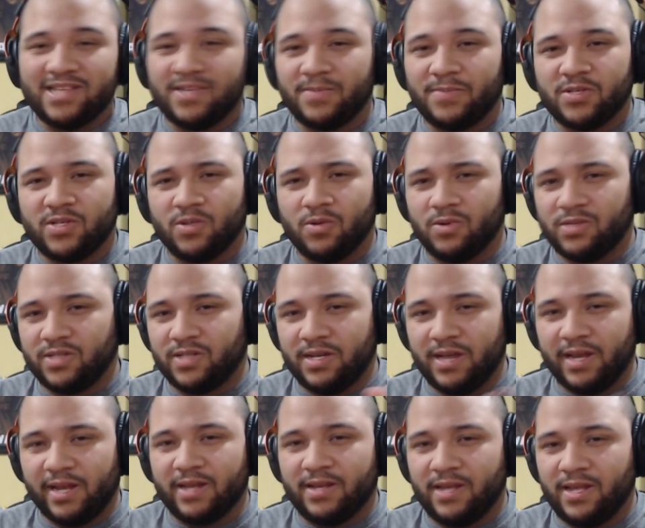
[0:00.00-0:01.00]
episode was the
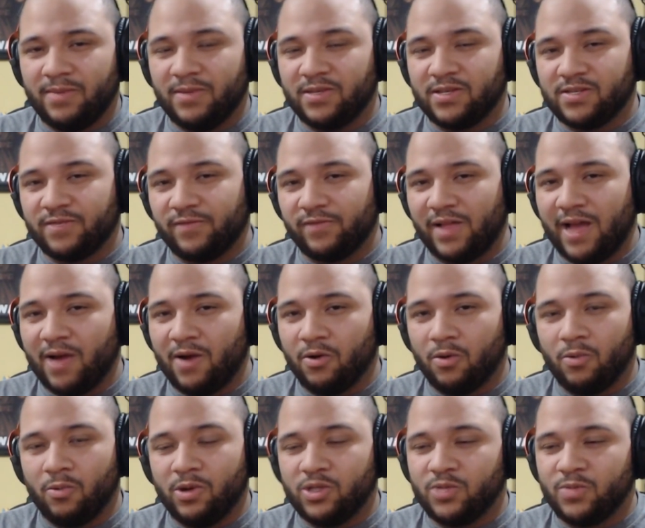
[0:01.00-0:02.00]
Nicodemus flower,
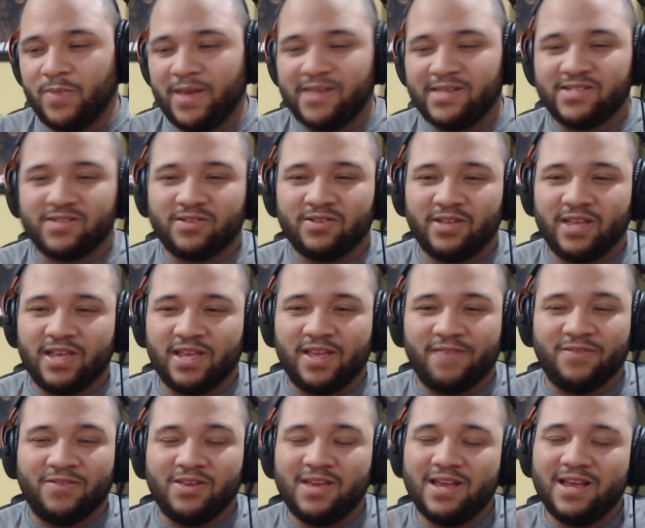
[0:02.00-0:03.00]
which basically, if
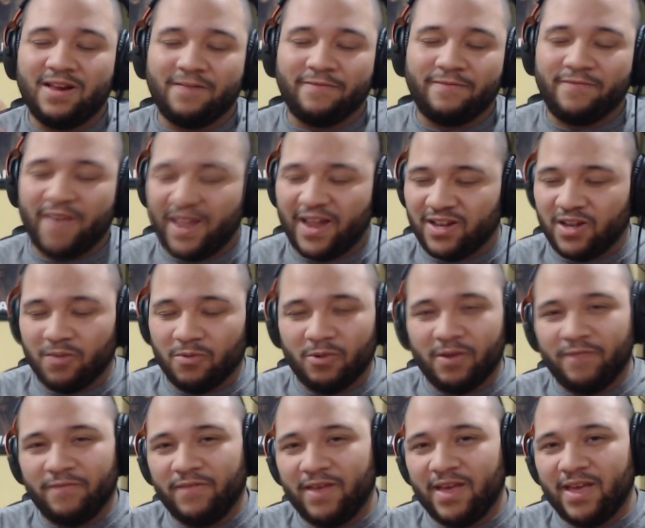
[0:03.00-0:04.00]
you get affected
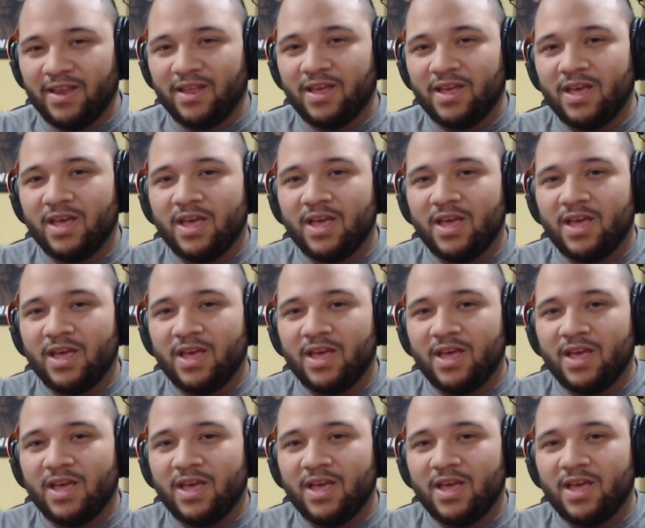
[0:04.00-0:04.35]
with it,